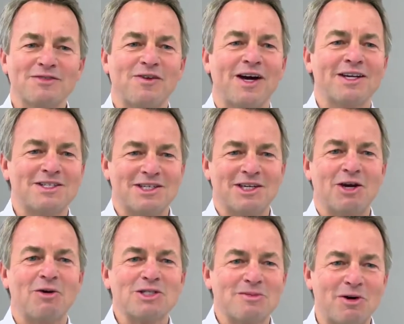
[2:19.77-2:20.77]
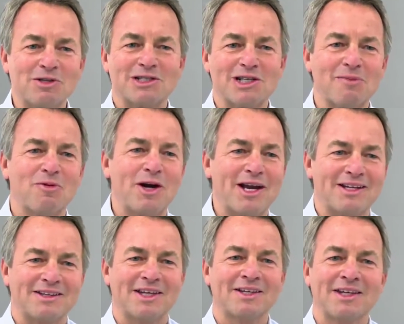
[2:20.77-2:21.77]
us find a CEO is the most liberating
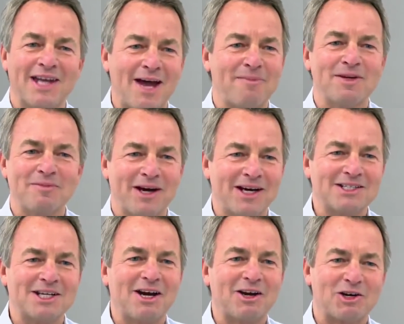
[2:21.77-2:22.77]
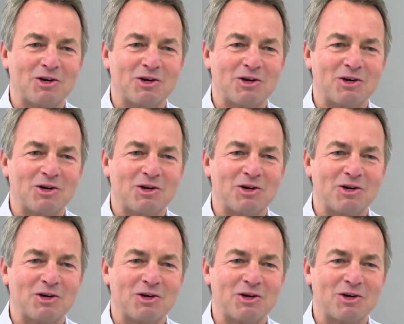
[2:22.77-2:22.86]
thing that happened in my entire